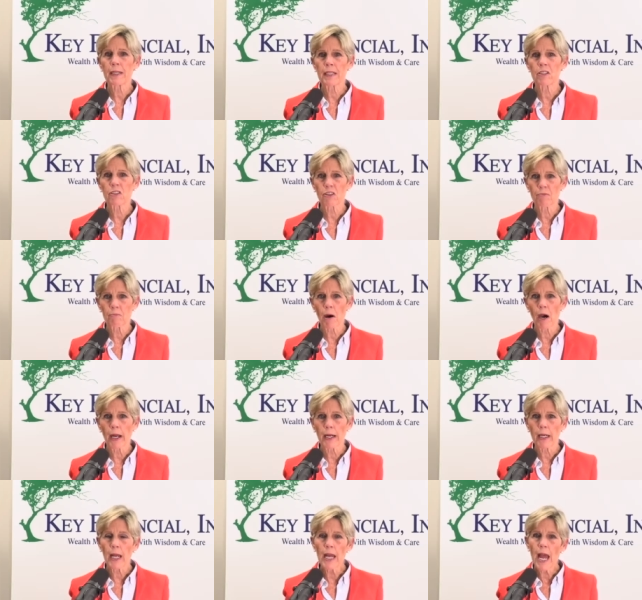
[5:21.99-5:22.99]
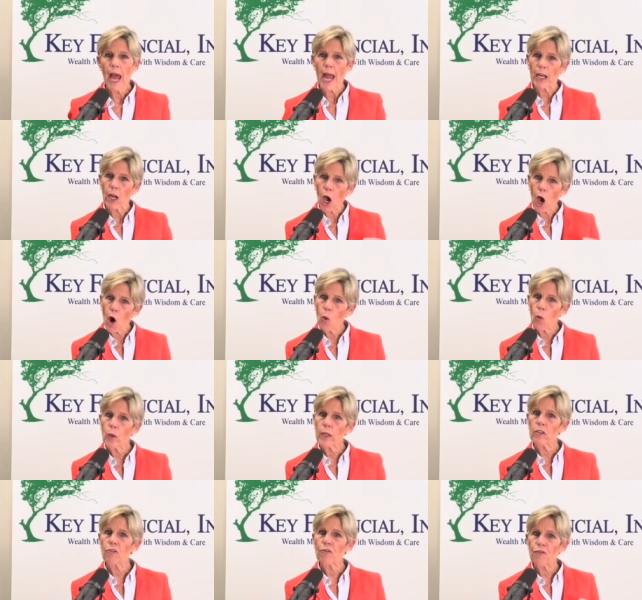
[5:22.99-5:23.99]
peace of mind and
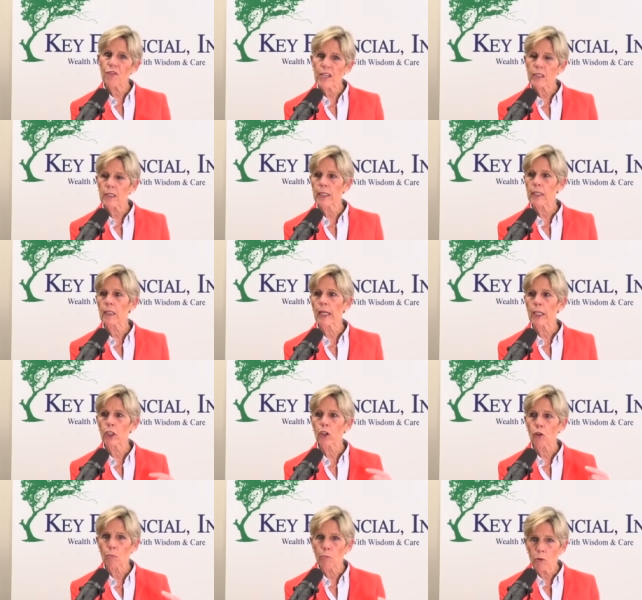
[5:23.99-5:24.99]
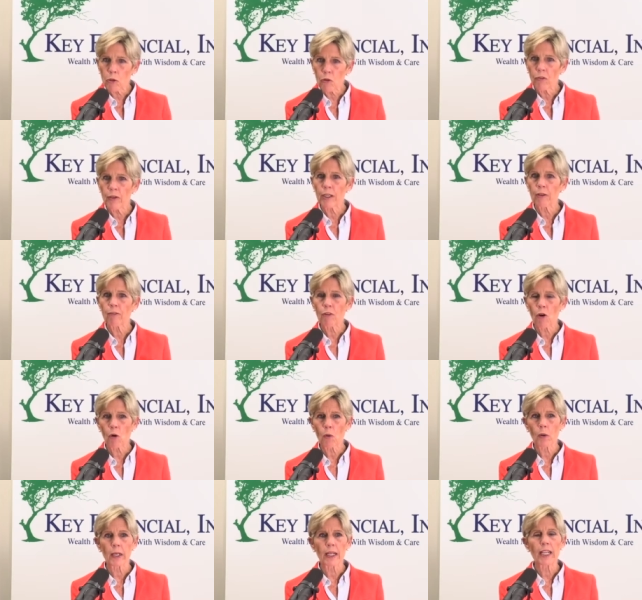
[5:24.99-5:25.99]
always feeling like you're moving
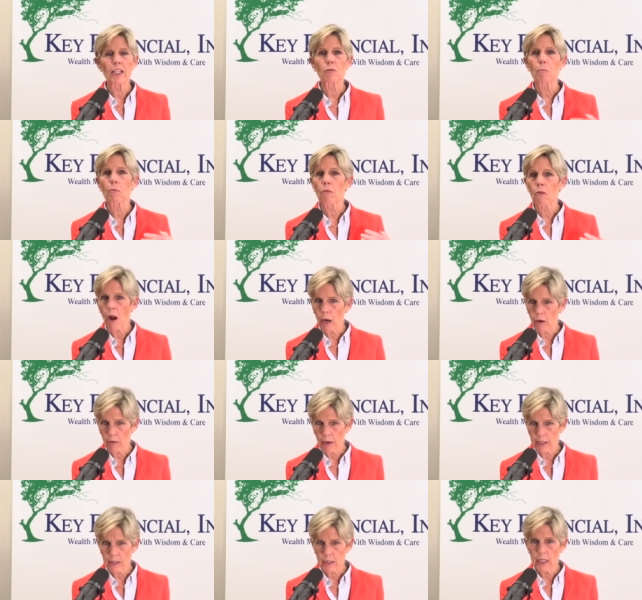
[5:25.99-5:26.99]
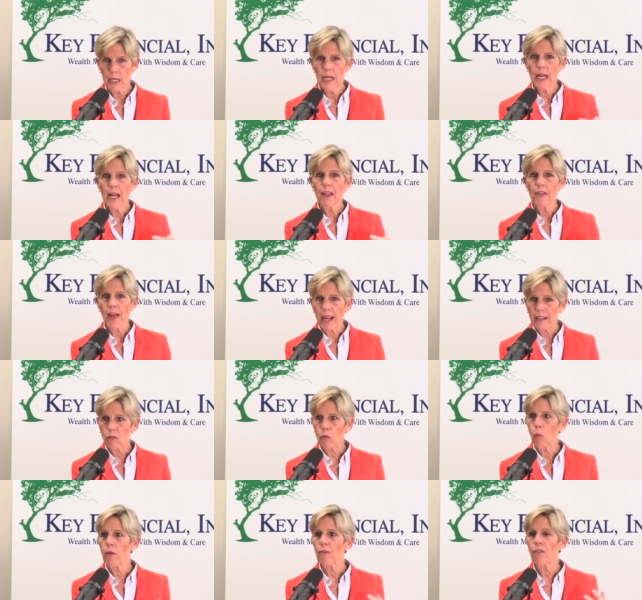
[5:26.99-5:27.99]
forward. It's progress. That's
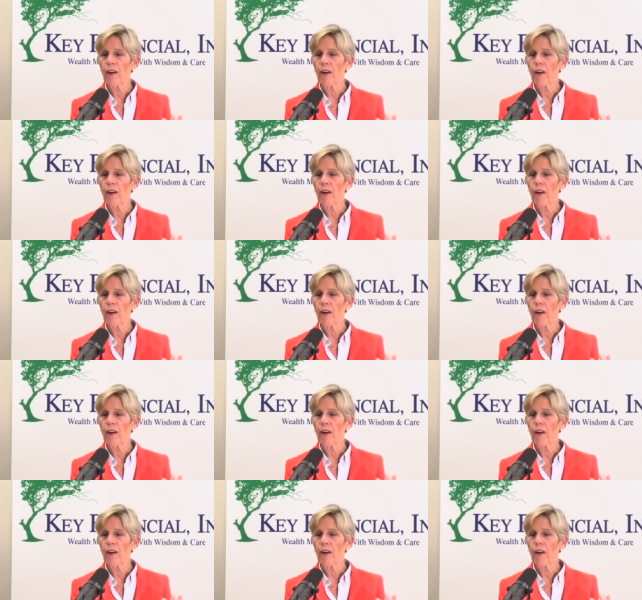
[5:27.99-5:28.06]
what